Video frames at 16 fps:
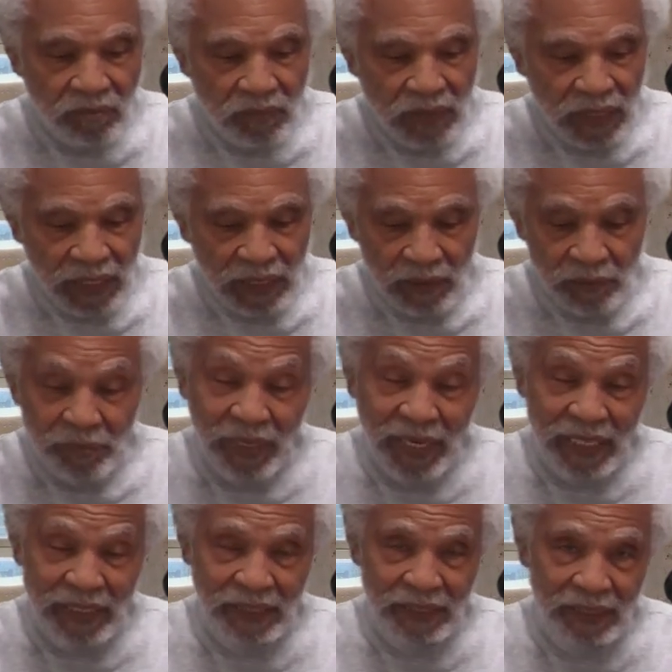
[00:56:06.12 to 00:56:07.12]
And
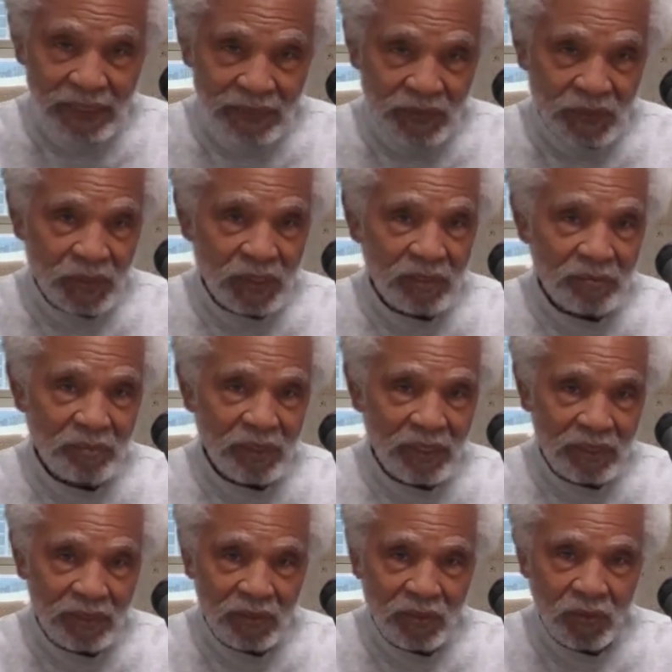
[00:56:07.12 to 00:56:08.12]
Nebraska, instead of
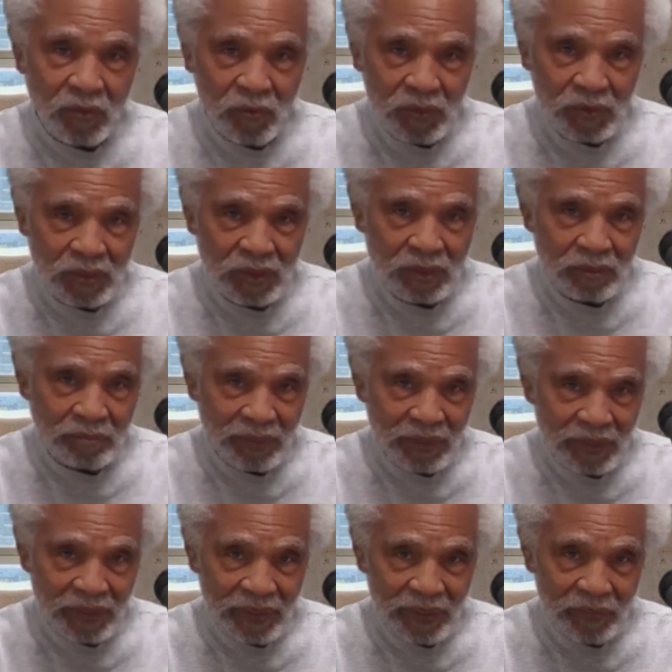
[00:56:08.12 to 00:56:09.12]
being a horse in a
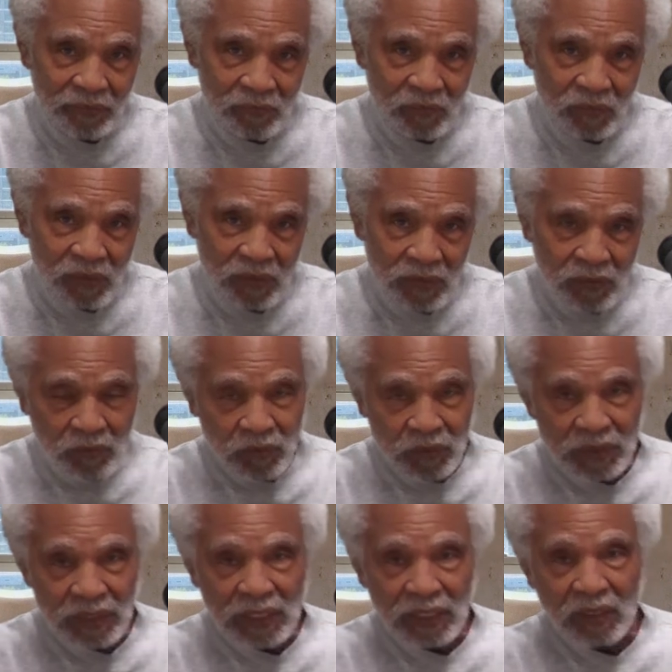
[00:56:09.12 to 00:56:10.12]
buggy, would
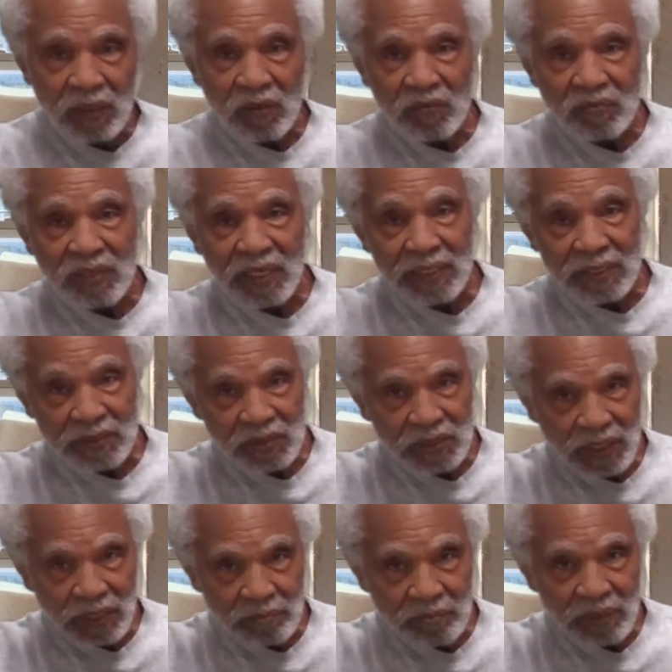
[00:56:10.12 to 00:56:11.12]
take off like a
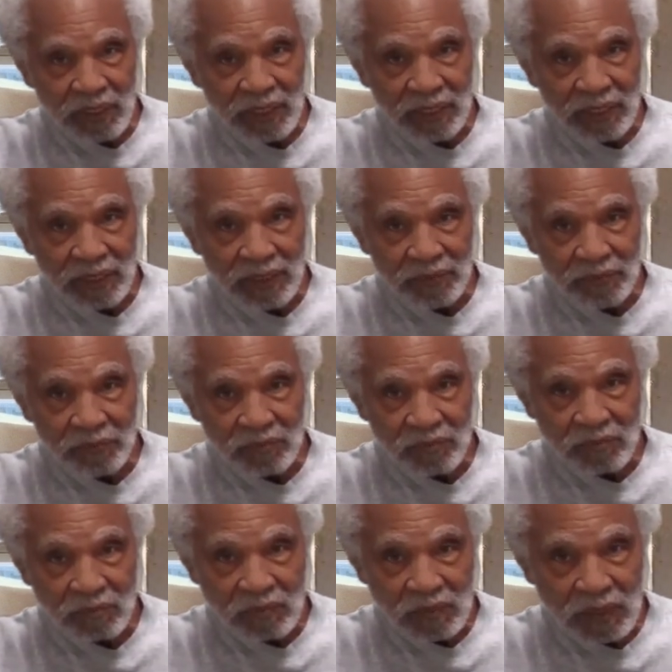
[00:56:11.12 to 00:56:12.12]
jet plane
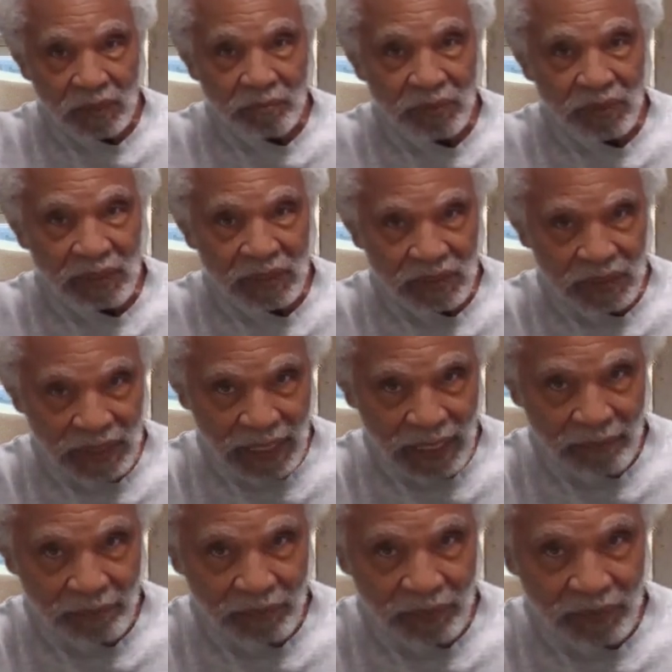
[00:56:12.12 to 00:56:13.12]
and be an
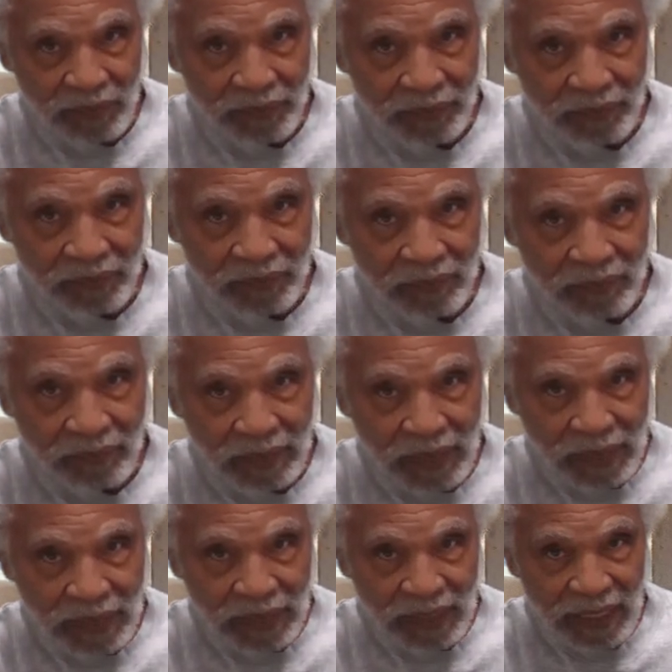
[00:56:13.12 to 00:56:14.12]
example,
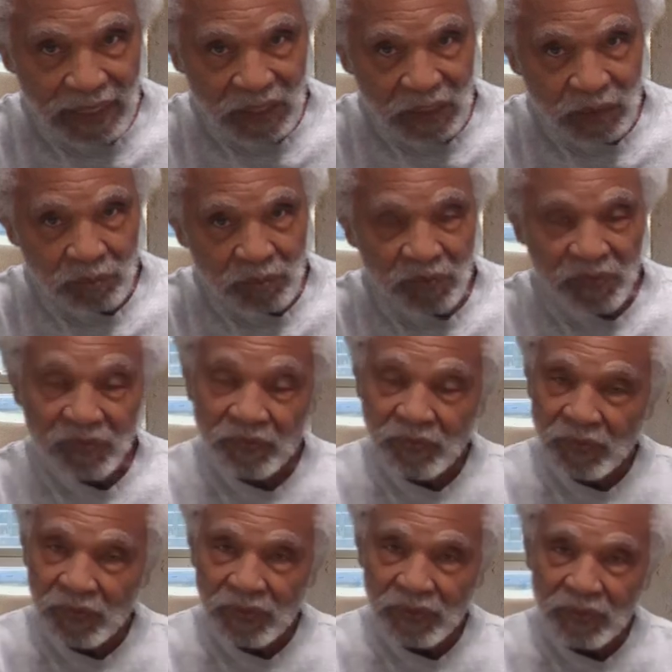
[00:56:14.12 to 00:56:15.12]
not just
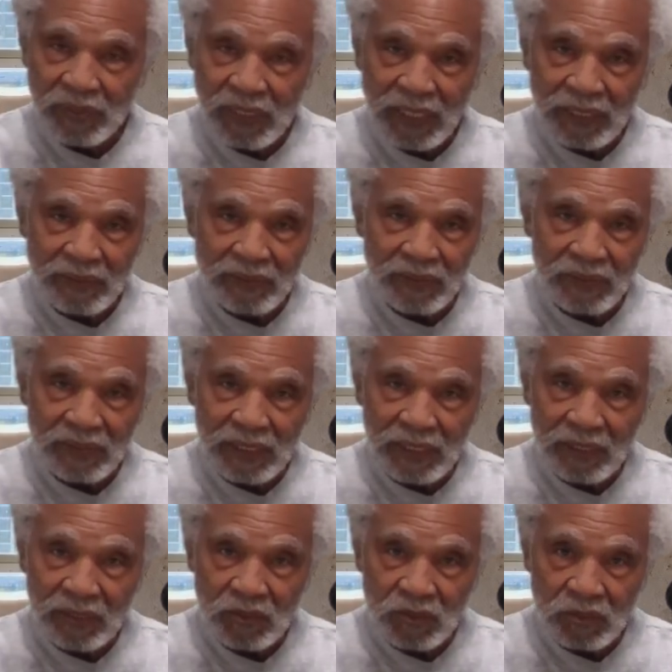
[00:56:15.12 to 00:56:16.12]
for the United
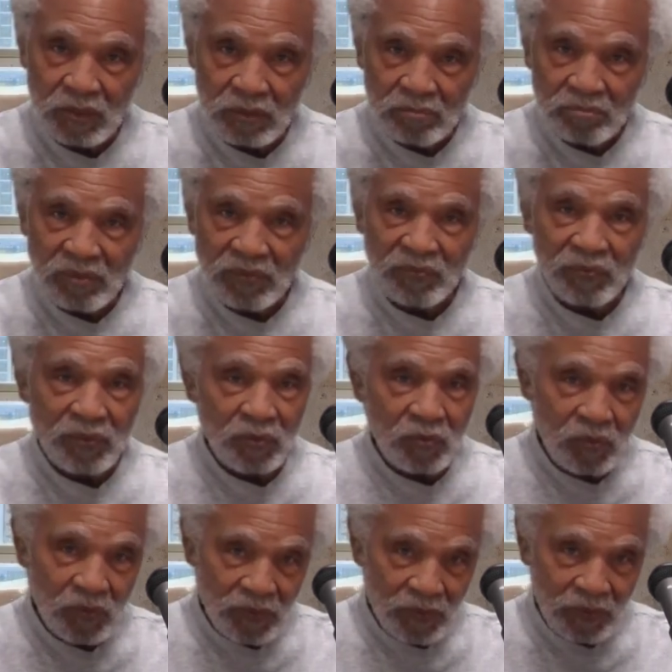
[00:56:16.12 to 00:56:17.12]
States, but for the
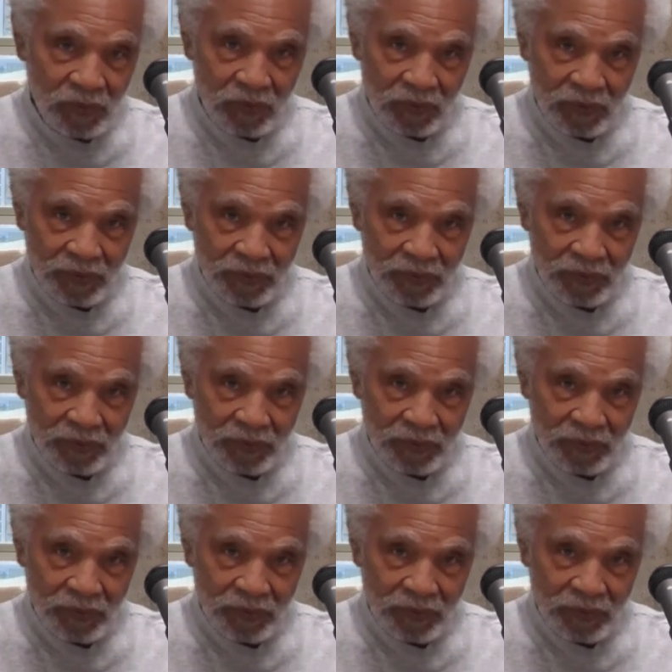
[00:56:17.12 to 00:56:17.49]
world.